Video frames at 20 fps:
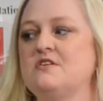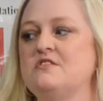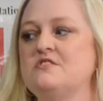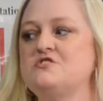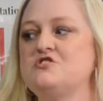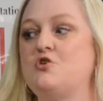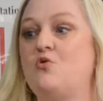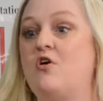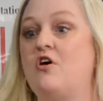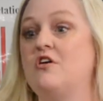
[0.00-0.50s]

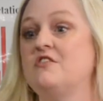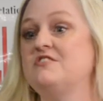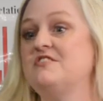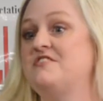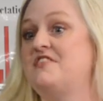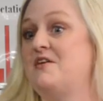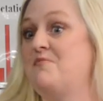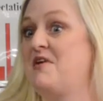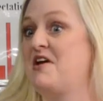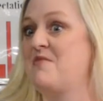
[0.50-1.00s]
so hard
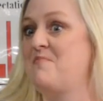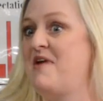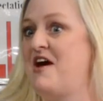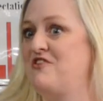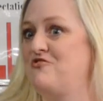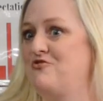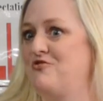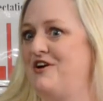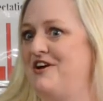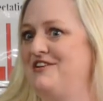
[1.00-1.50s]
that they make a
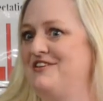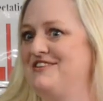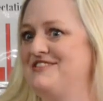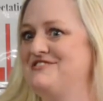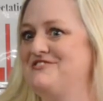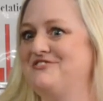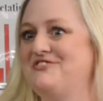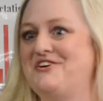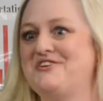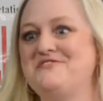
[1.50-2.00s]
bad grade
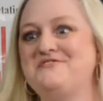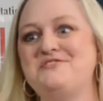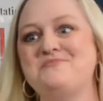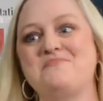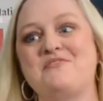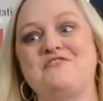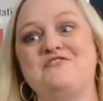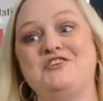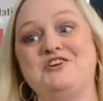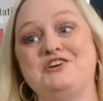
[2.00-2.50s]
because a lot of
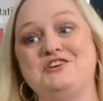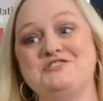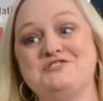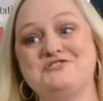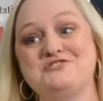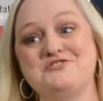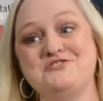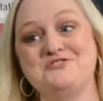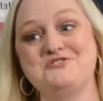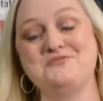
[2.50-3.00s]
them are very
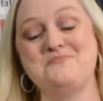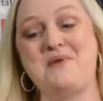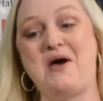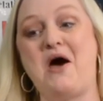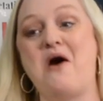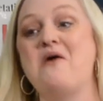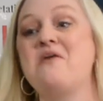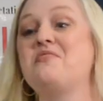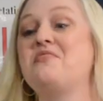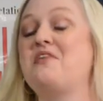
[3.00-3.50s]
concerned
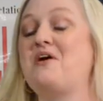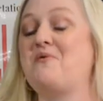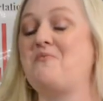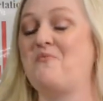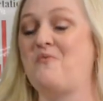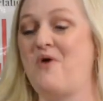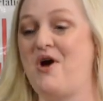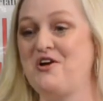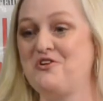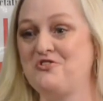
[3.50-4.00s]
about they
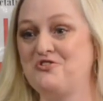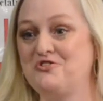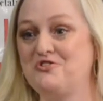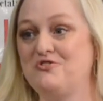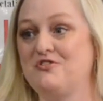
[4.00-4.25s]
want good